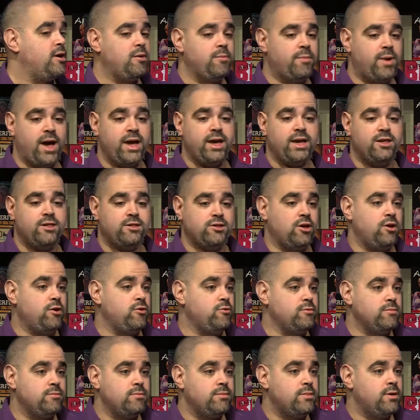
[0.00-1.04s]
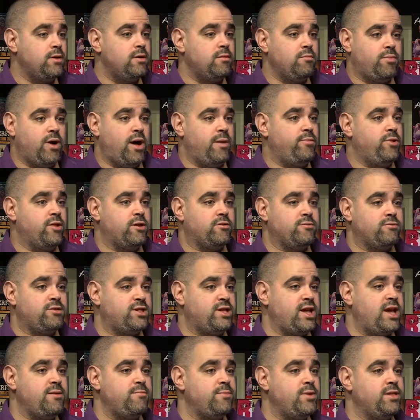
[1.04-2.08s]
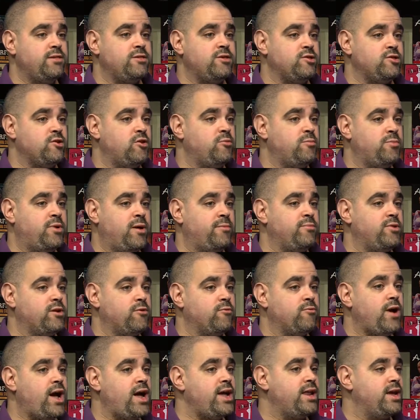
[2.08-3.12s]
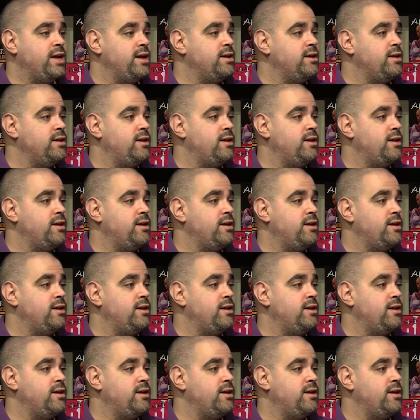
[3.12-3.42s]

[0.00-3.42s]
by his own public statements, his own public writing,